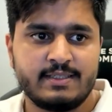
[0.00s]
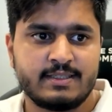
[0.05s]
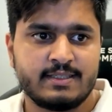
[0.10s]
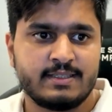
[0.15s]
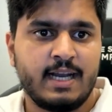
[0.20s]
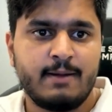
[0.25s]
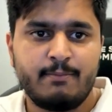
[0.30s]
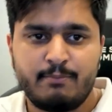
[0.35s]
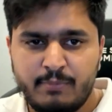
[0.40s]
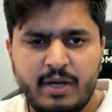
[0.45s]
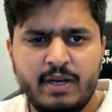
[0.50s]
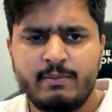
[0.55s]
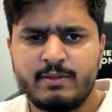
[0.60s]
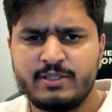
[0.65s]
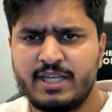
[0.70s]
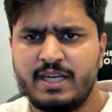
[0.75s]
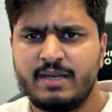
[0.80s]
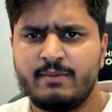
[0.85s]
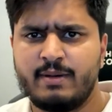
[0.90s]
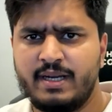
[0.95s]
Not pretty much
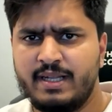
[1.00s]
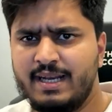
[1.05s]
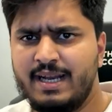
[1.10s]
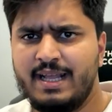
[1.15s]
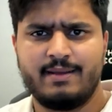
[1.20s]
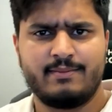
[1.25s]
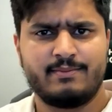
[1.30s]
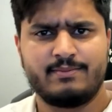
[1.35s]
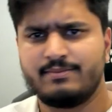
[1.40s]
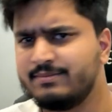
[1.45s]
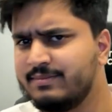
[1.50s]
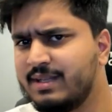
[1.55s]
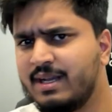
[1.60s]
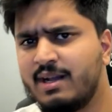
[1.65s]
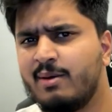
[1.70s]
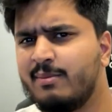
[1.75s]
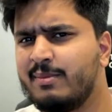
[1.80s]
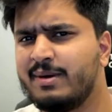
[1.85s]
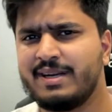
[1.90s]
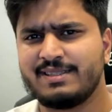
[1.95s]
anybody. Like, the
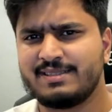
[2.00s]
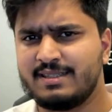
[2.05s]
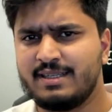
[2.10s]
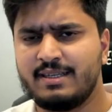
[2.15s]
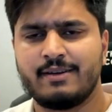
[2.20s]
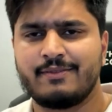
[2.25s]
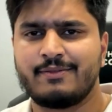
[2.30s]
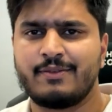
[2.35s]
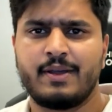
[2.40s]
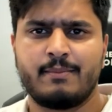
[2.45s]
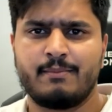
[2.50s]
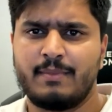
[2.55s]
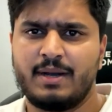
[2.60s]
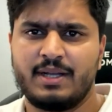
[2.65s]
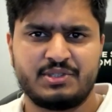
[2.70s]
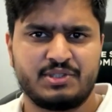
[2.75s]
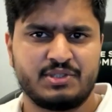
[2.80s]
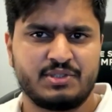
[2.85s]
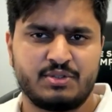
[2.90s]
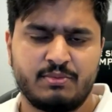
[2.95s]
government doesn't interfere
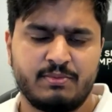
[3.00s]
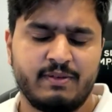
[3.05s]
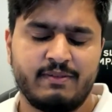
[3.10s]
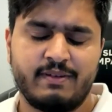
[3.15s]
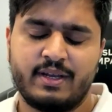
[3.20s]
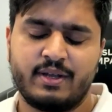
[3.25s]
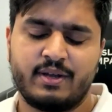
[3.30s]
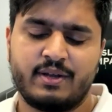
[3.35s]
much, to be very.